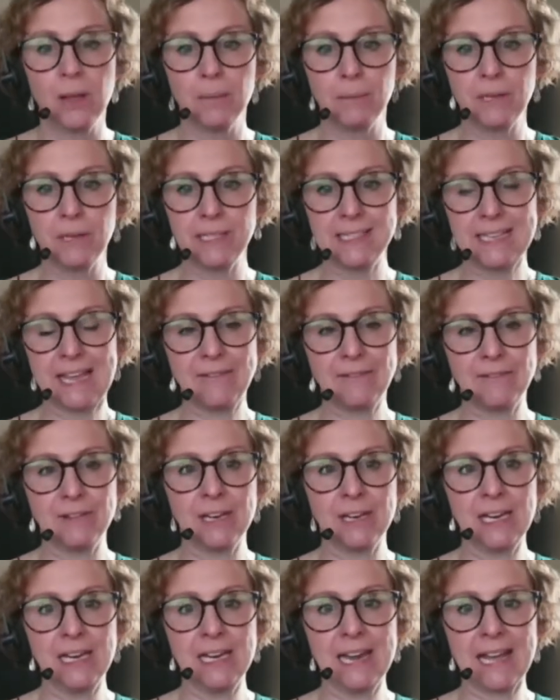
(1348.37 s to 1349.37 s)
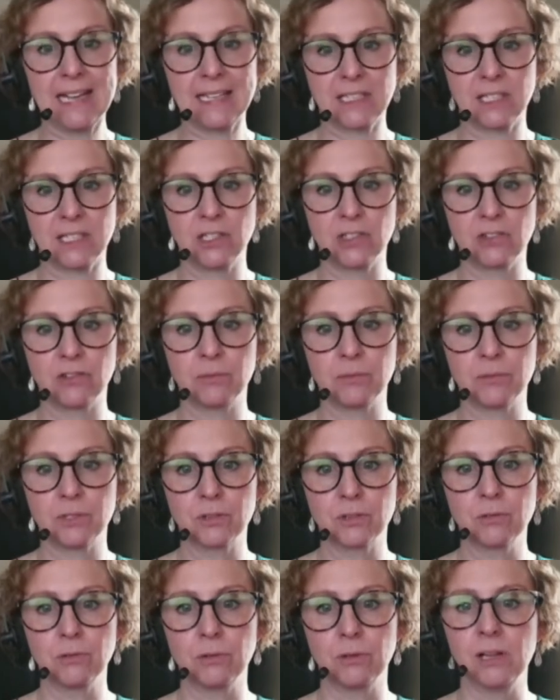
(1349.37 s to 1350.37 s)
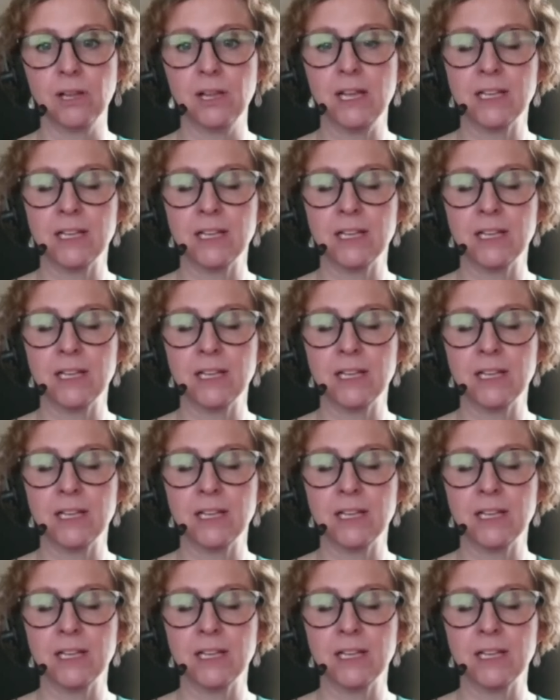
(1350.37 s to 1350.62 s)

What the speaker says: but definitely lessons from school.